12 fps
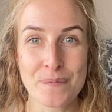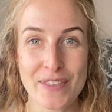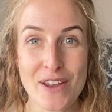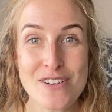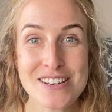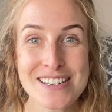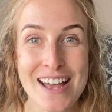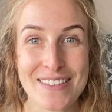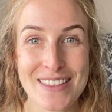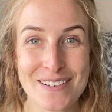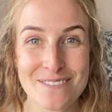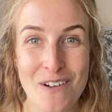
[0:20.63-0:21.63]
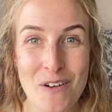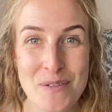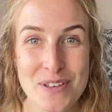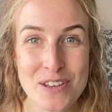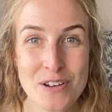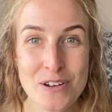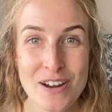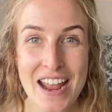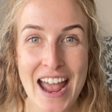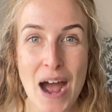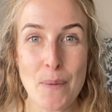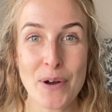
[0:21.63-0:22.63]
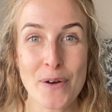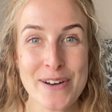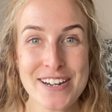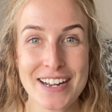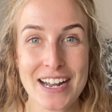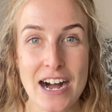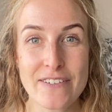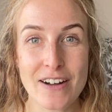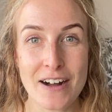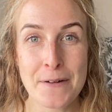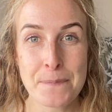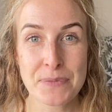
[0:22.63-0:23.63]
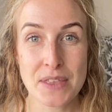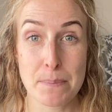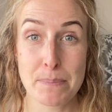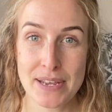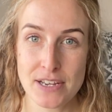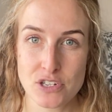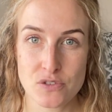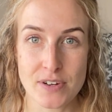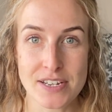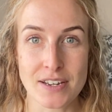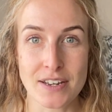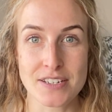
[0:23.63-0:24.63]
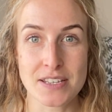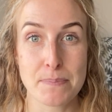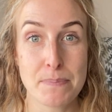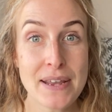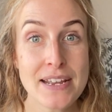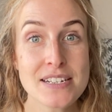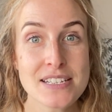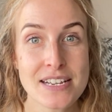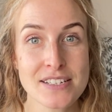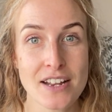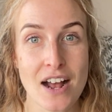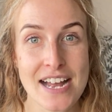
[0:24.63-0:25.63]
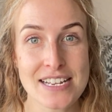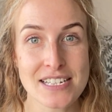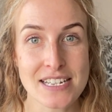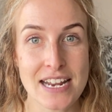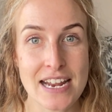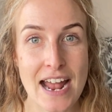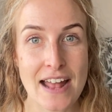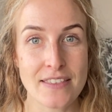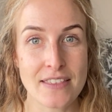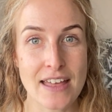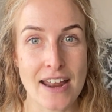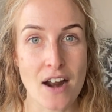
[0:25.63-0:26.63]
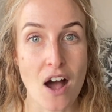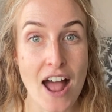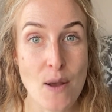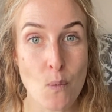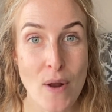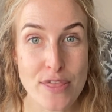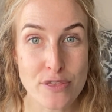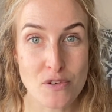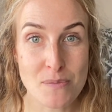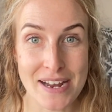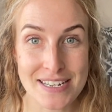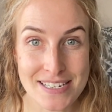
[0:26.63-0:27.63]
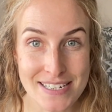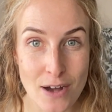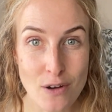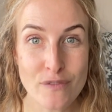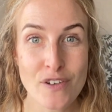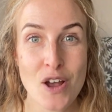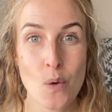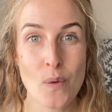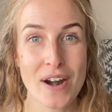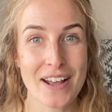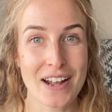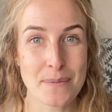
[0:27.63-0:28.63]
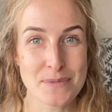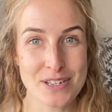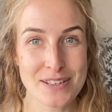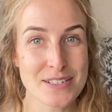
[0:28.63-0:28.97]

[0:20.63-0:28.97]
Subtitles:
there is nothing wrong with you, and we're going to cover the biggest reasons, the biggest things that I see and that I went through myself when it comes to this